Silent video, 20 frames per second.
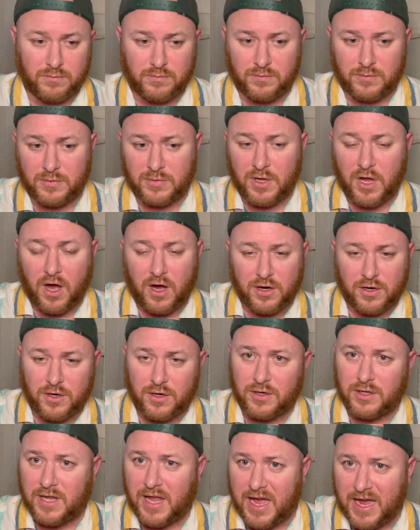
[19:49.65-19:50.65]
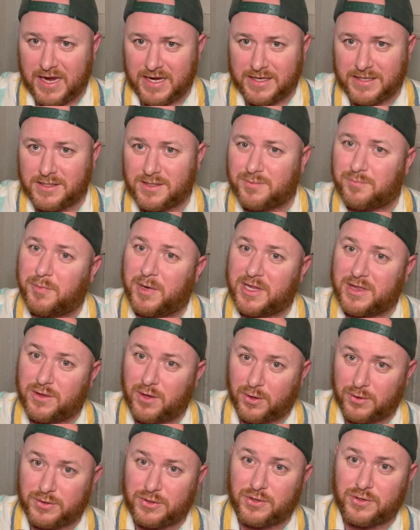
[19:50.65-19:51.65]
longer lines, but
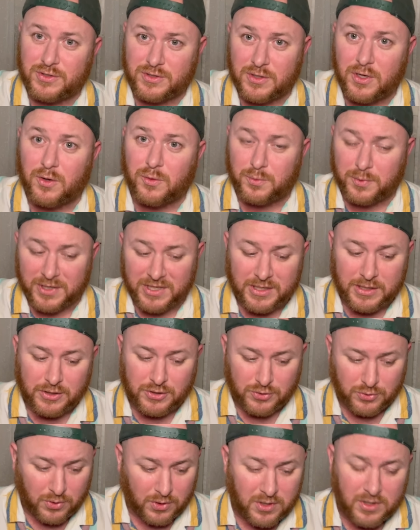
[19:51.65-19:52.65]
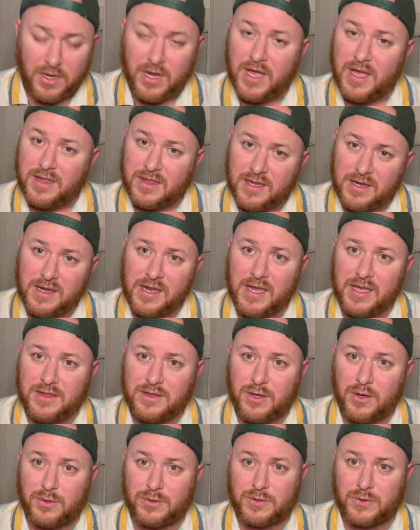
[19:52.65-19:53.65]
those are still really short, then hit
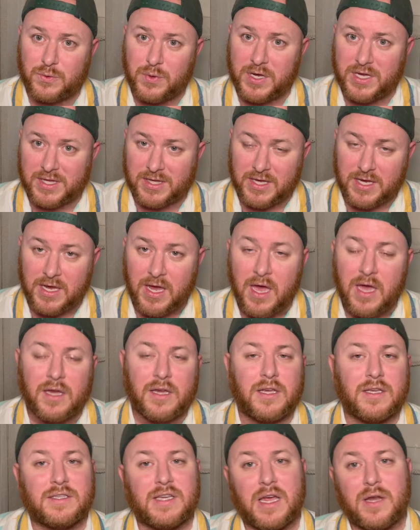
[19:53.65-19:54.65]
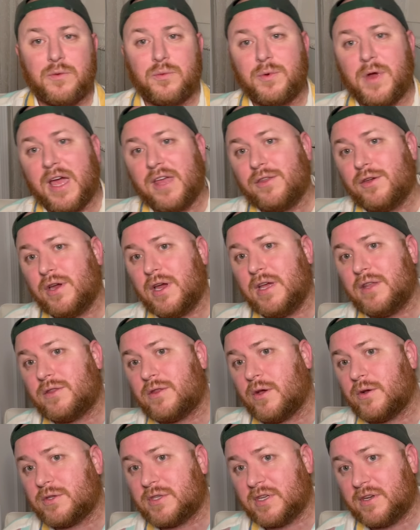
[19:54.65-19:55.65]
those quickly. Because I'd rather hit
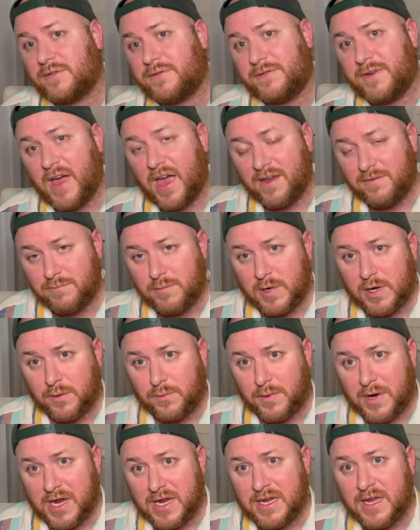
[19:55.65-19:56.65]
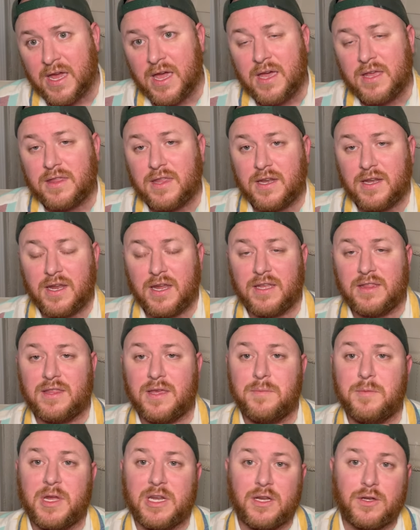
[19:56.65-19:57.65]
those at a 5-minute wait than hit
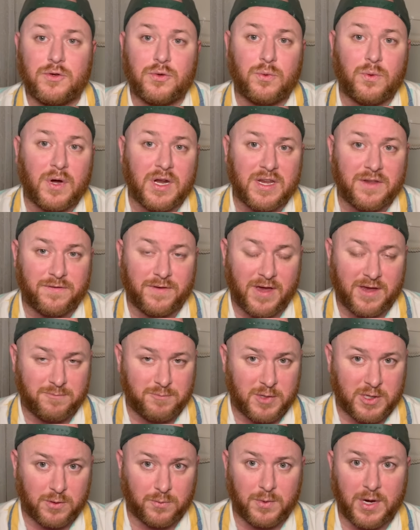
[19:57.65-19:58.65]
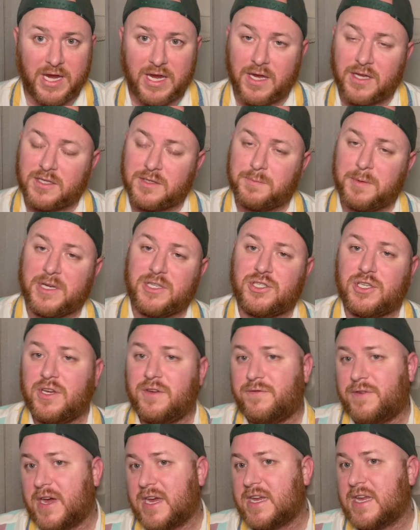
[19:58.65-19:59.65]
them at a 25-minute wait, especially
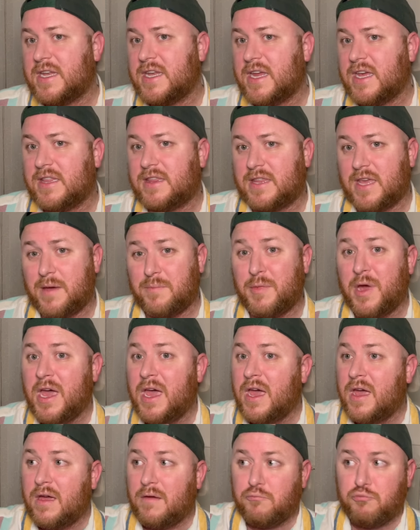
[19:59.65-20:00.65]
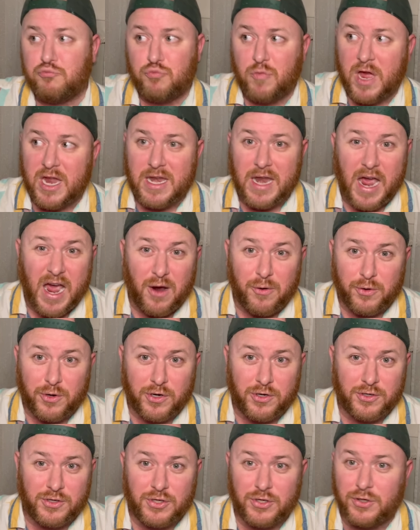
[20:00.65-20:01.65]
if I can hit them an hour
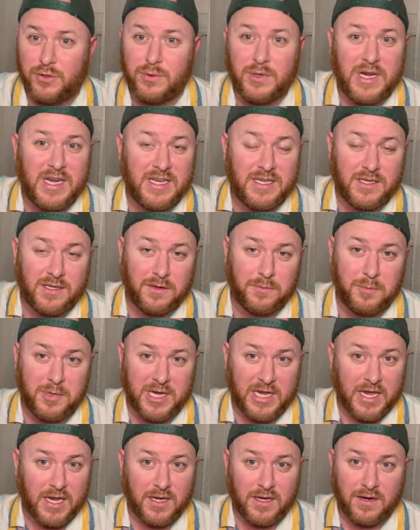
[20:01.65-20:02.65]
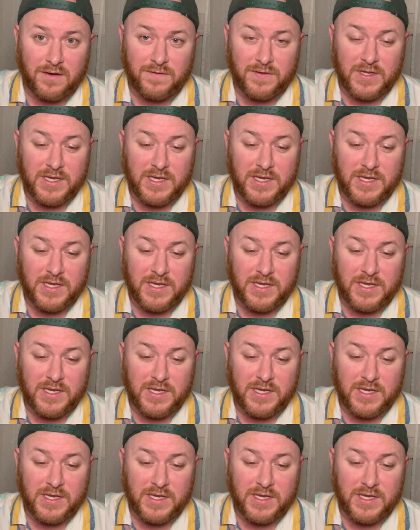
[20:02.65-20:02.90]
or two into the beginning of the